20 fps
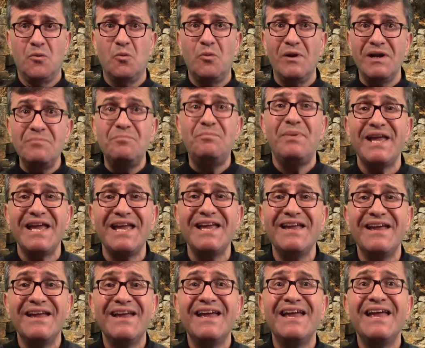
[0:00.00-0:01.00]
will
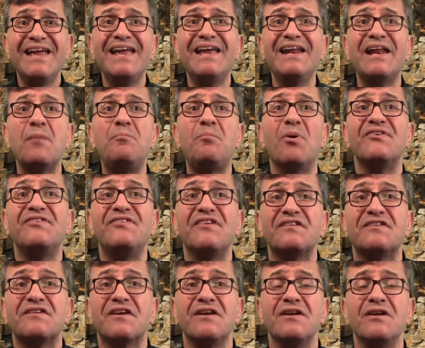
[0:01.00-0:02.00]
be in a
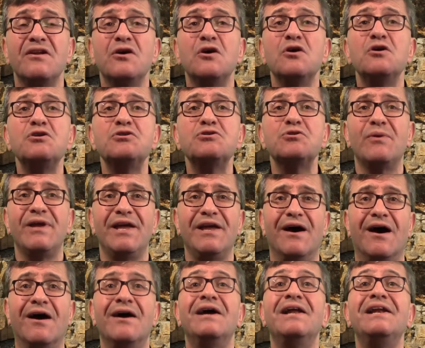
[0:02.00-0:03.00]
position to
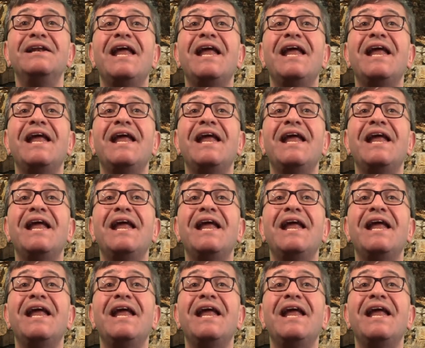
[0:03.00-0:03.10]
hear.